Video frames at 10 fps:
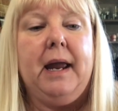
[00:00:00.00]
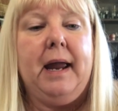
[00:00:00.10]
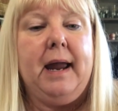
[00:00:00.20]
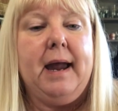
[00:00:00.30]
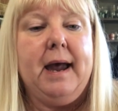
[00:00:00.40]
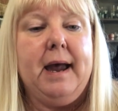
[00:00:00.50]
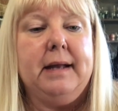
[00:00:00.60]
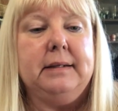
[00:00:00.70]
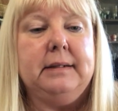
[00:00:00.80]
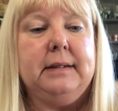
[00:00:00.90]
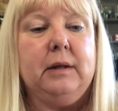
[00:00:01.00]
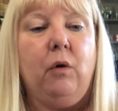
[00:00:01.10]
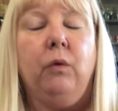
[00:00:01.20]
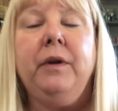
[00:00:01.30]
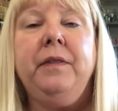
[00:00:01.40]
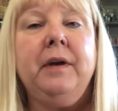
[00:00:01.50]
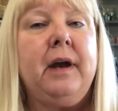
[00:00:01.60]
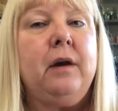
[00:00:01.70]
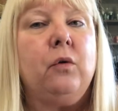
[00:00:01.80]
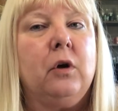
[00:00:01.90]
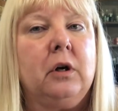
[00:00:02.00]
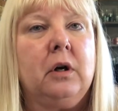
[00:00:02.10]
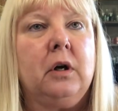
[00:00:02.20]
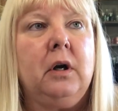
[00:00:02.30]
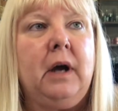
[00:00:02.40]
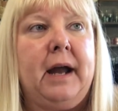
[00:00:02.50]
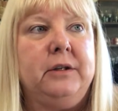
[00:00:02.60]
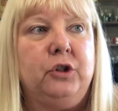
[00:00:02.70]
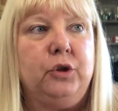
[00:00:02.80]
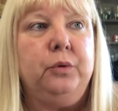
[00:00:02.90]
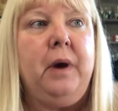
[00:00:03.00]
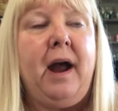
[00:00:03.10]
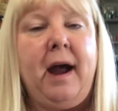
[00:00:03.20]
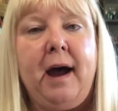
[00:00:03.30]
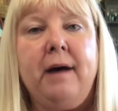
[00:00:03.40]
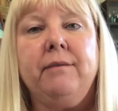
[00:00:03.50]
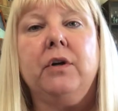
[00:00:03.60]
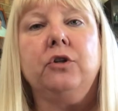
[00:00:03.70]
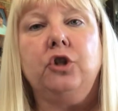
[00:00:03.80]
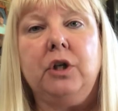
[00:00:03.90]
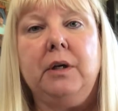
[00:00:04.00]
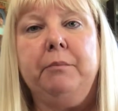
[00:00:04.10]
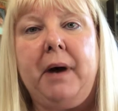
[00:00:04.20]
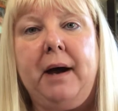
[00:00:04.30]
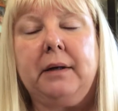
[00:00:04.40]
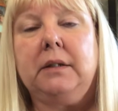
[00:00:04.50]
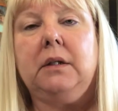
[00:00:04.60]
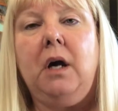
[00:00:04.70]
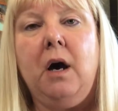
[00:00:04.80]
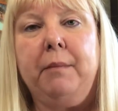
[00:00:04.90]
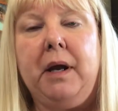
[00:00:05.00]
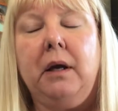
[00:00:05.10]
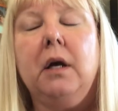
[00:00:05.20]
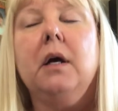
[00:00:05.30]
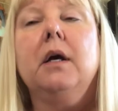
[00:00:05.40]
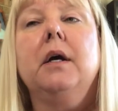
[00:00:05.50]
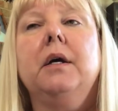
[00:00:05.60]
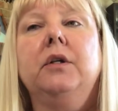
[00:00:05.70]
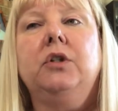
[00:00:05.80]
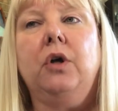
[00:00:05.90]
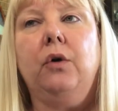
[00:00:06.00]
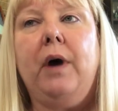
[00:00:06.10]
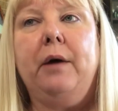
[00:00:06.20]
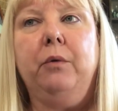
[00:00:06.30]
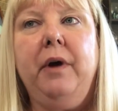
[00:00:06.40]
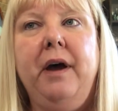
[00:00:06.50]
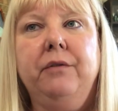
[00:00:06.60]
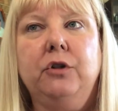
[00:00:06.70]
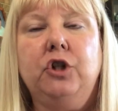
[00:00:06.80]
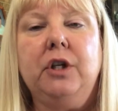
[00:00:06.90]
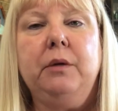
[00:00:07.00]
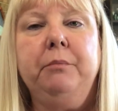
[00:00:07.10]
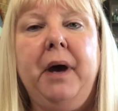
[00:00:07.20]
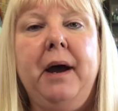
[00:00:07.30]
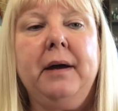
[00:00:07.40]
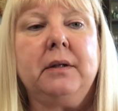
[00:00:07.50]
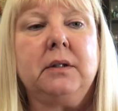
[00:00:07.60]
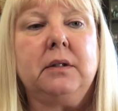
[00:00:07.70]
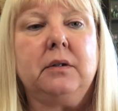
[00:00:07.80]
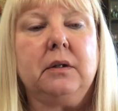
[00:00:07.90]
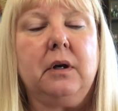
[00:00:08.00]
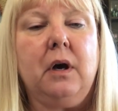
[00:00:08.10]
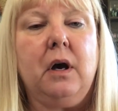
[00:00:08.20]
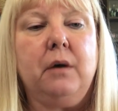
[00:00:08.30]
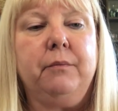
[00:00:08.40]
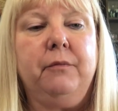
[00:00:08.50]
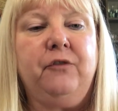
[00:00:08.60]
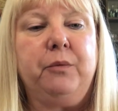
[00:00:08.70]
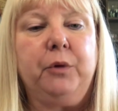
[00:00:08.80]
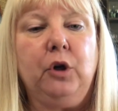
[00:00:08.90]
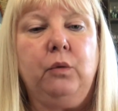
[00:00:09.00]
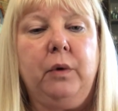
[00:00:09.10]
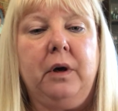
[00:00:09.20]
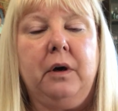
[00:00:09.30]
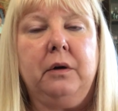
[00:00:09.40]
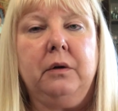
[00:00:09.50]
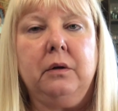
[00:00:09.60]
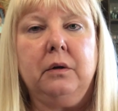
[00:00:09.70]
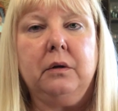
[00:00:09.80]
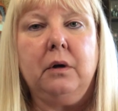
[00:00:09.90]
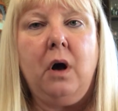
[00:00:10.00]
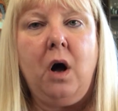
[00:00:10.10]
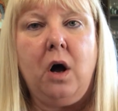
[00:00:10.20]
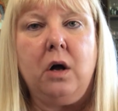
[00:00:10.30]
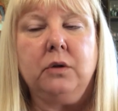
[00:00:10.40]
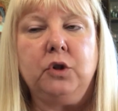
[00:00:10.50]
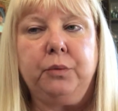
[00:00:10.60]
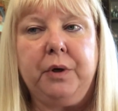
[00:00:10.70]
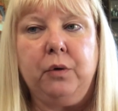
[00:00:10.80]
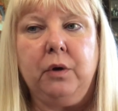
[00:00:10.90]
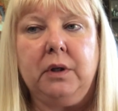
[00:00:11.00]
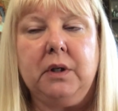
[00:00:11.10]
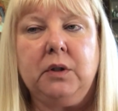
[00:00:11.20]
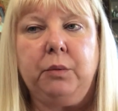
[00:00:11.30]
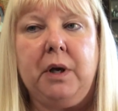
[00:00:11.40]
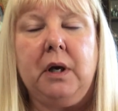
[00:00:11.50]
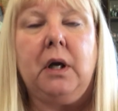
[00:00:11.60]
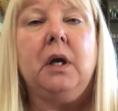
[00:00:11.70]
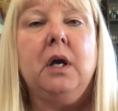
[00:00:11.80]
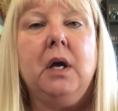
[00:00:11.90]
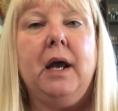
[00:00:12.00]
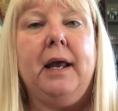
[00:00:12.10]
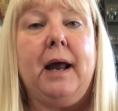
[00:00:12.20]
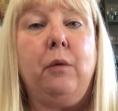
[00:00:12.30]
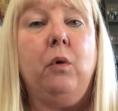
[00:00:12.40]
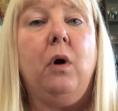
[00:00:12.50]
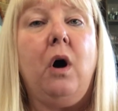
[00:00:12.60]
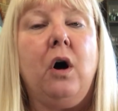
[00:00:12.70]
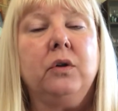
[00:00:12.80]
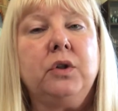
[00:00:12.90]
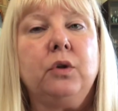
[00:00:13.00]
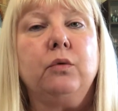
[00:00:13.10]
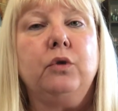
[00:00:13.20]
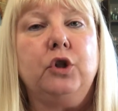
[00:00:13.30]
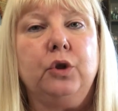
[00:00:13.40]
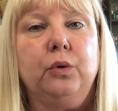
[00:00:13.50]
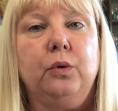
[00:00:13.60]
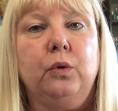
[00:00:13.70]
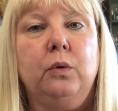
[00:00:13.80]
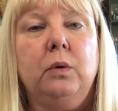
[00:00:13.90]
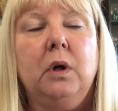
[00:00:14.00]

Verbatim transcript: And the only thing I ordered, I do have a jean box coming. So I will have a jean box um, from Goodwill haul to record this week. And I will also do